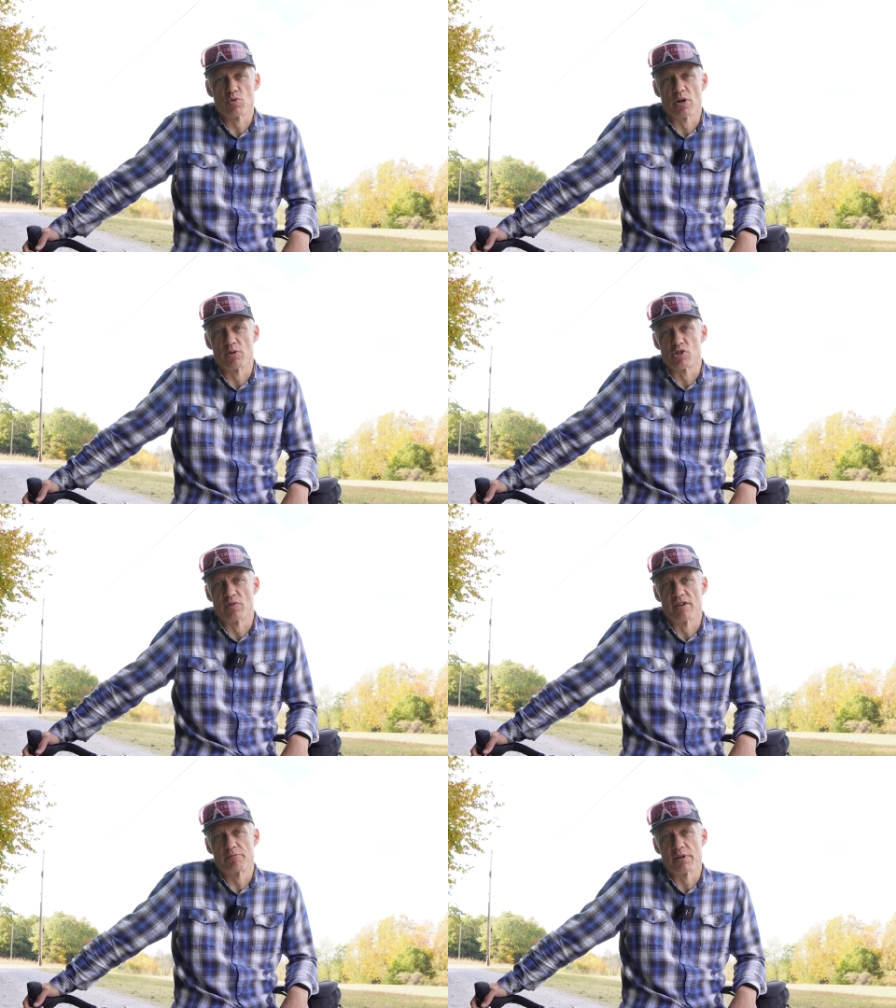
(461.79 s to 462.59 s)
where it was
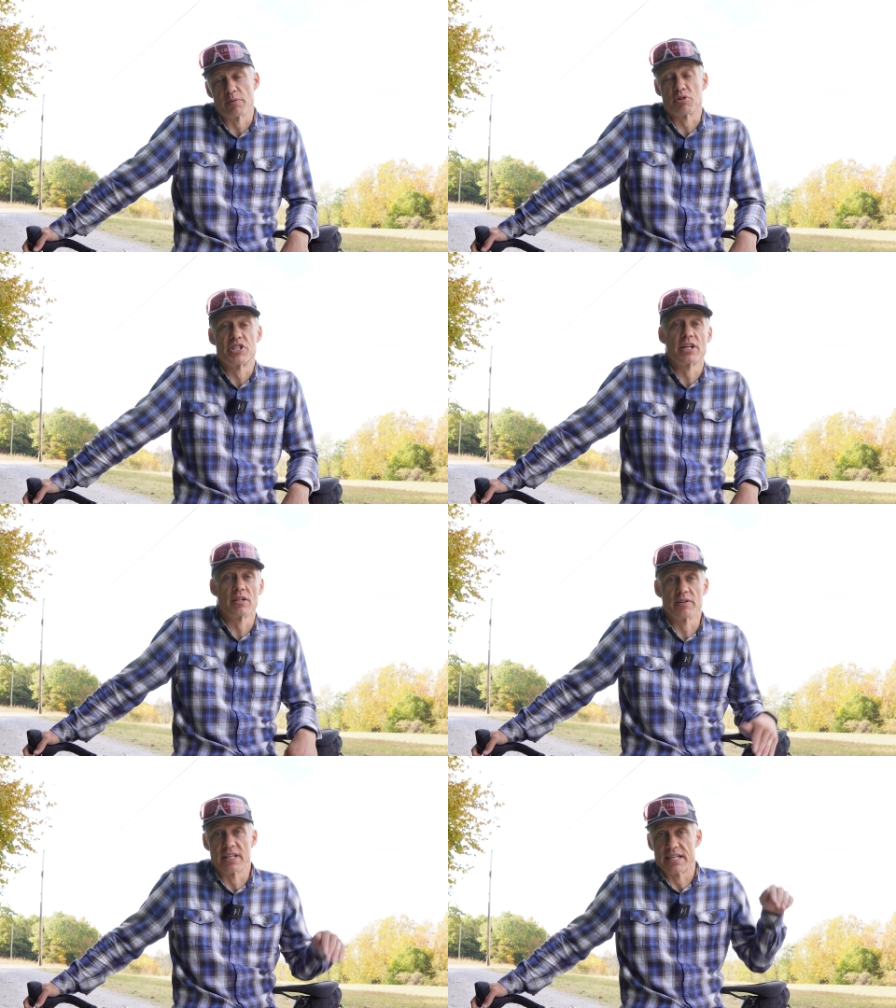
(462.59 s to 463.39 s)
rough, but in
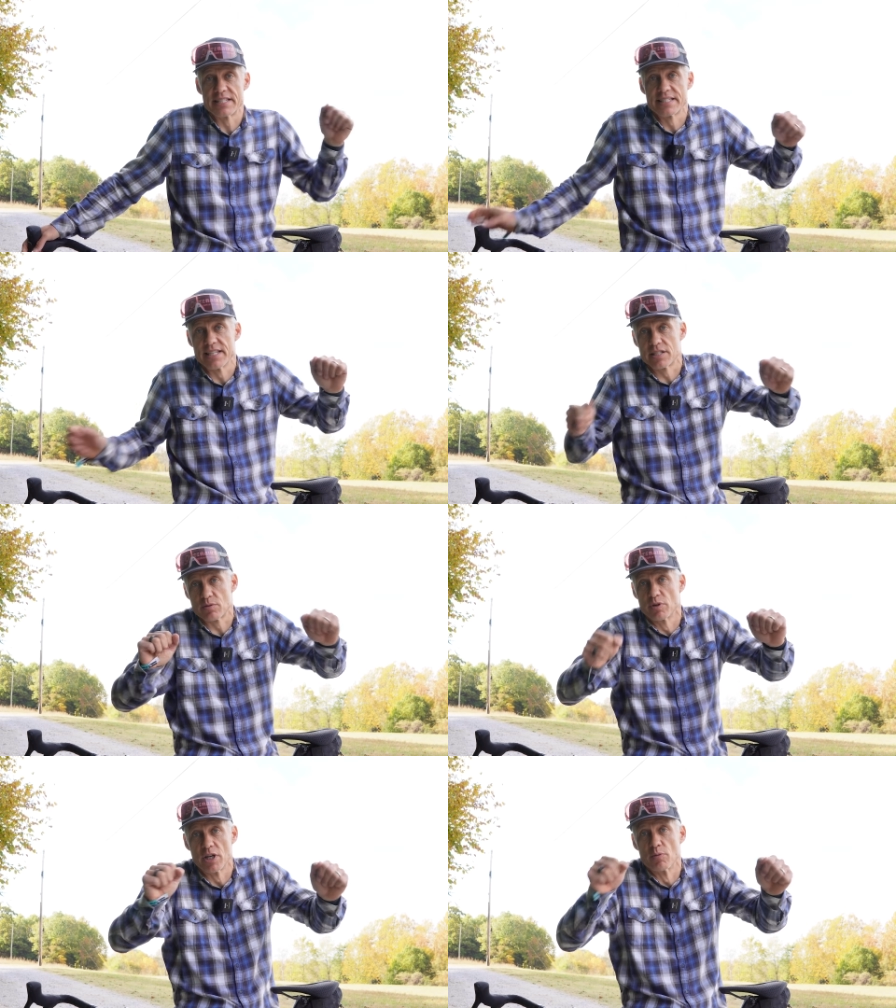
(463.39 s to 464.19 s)
particular the descents
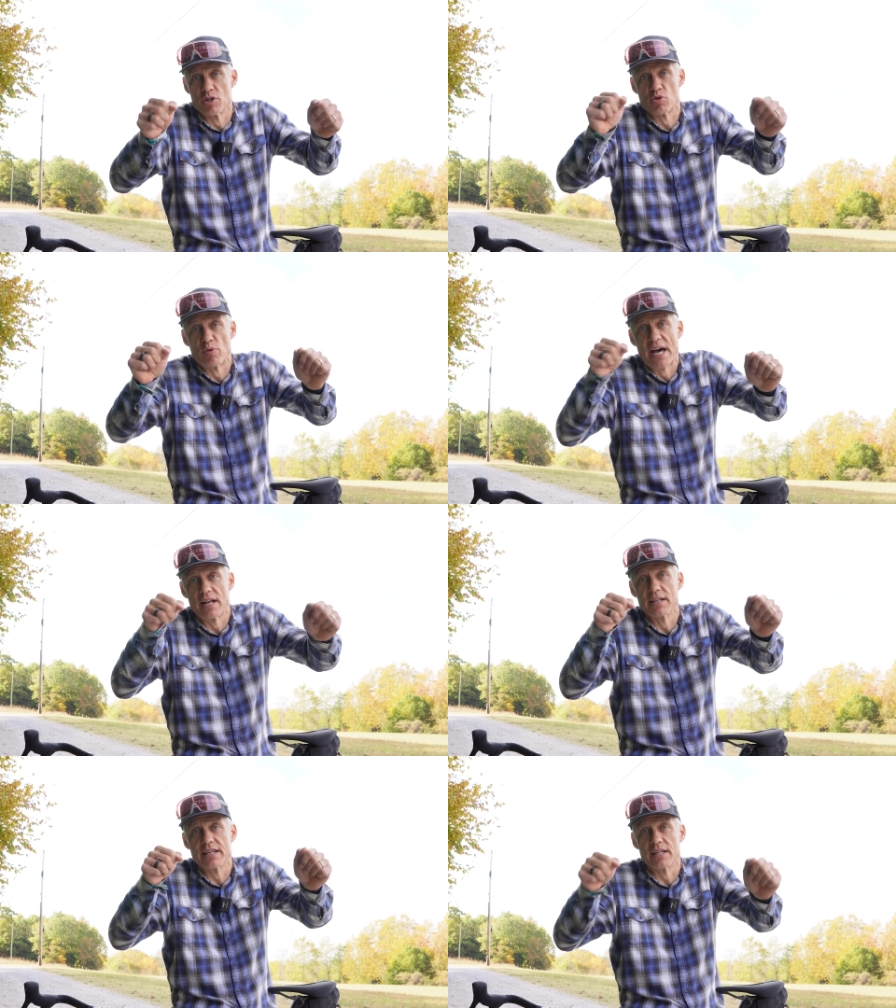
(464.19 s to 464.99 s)
when it was
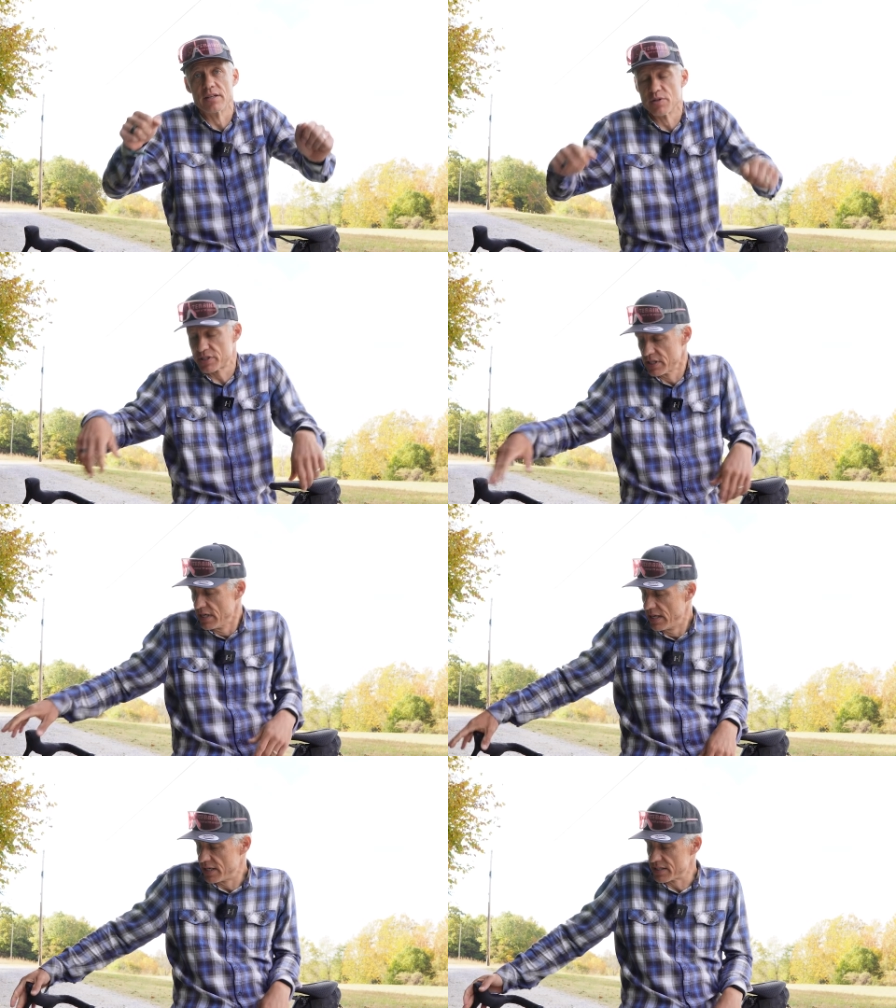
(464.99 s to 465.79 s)
rattly and loose.
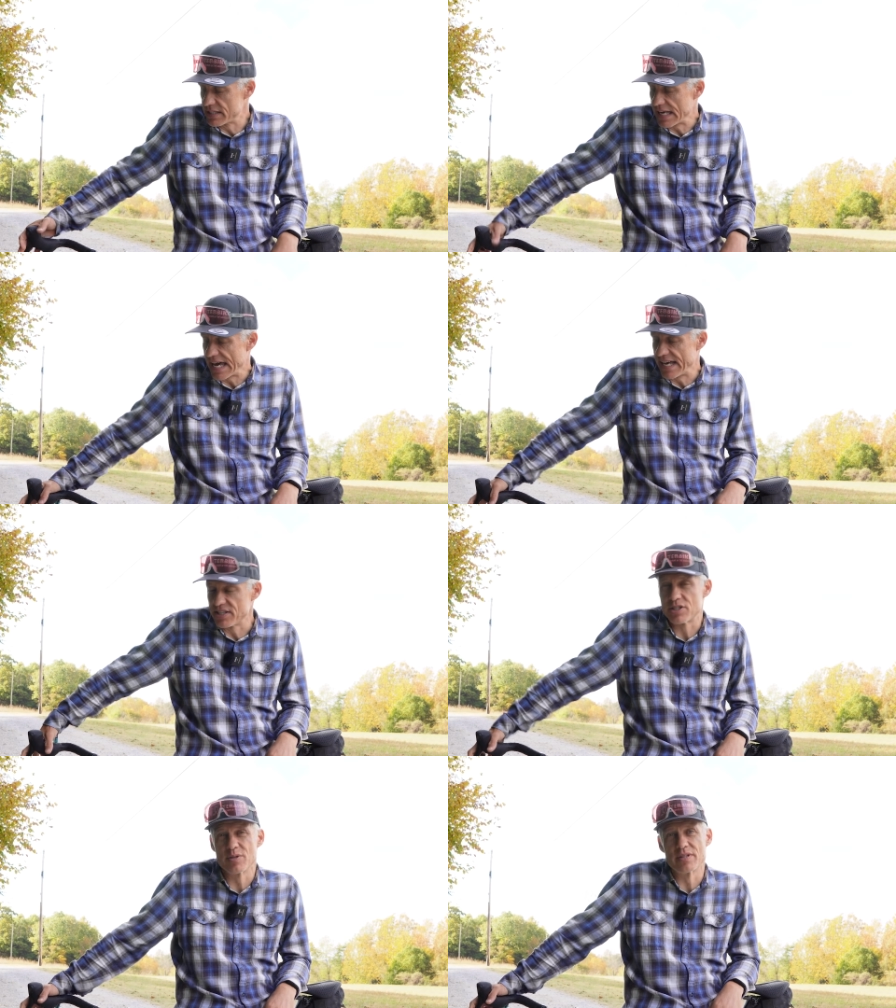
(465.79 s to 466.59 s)
It just
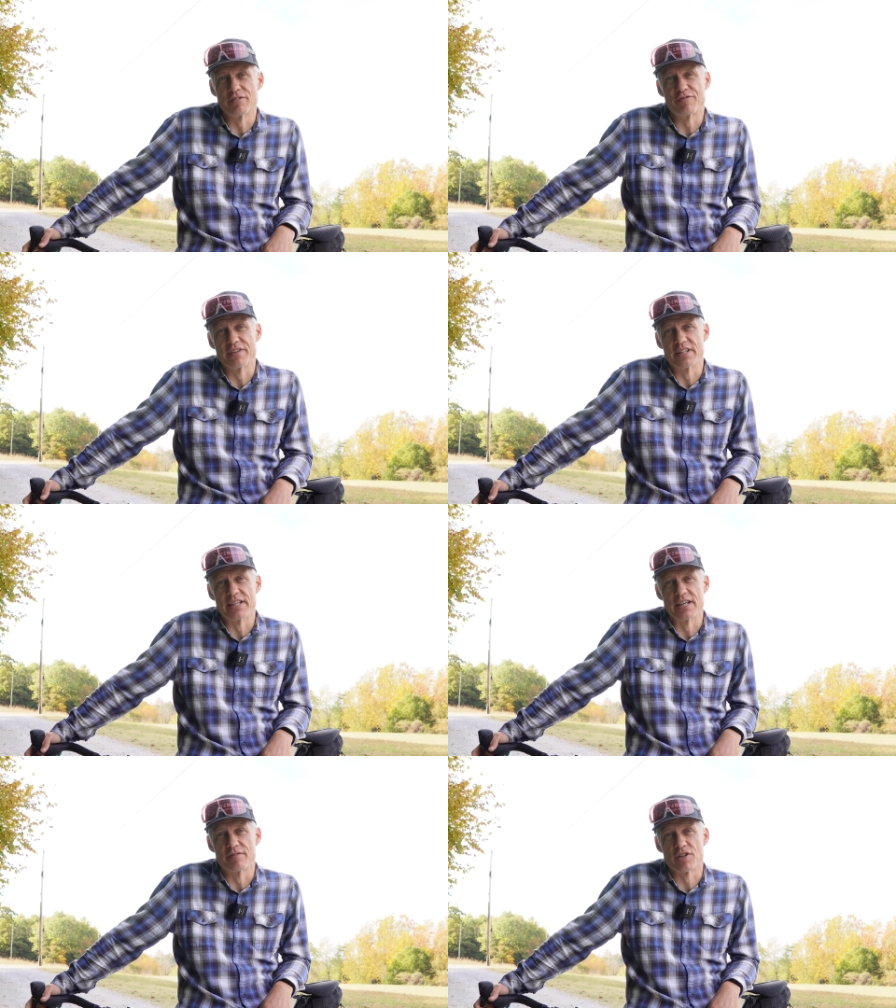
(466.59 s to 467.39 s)
adds to the
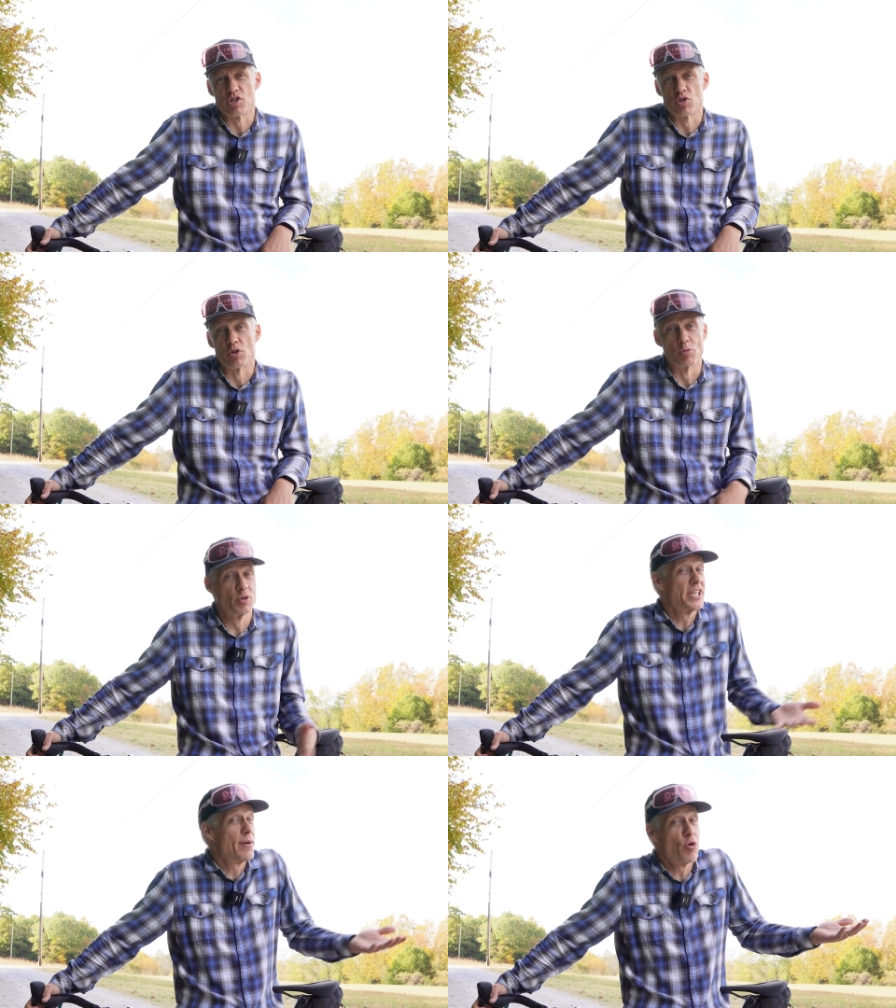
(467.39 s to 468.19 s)
feeling of control.
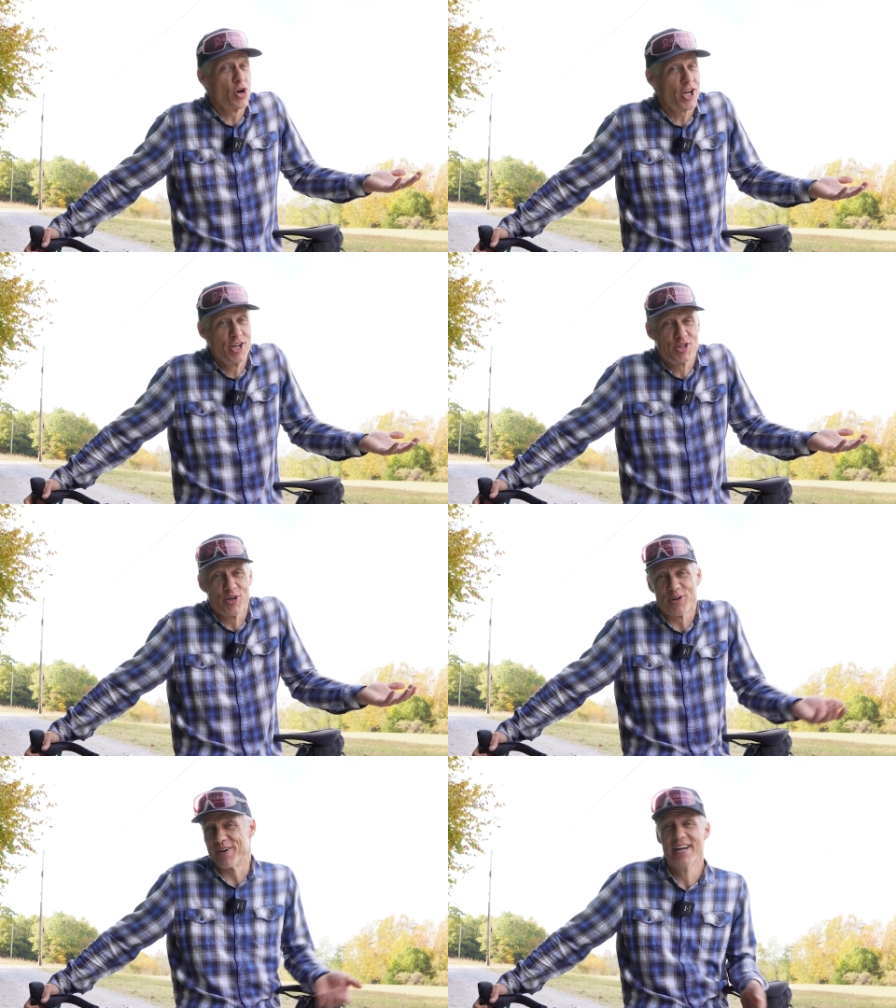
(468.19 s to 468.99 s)
Was I more in
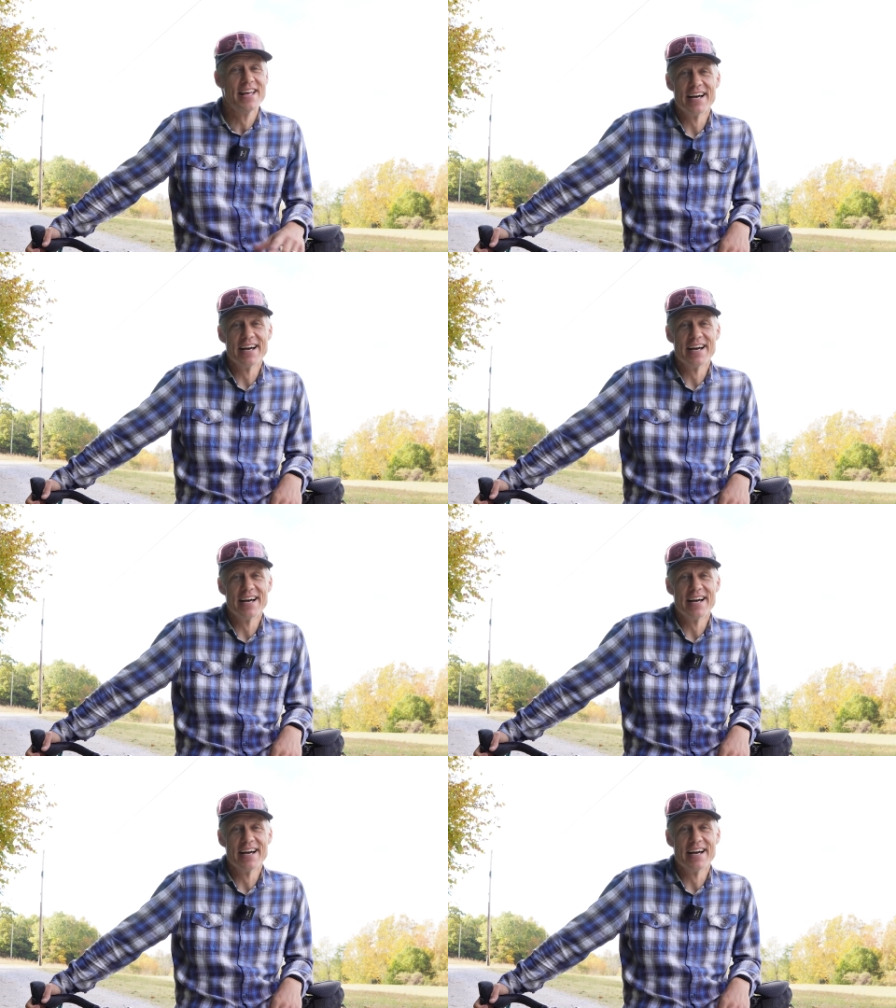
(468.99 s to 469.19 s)
control?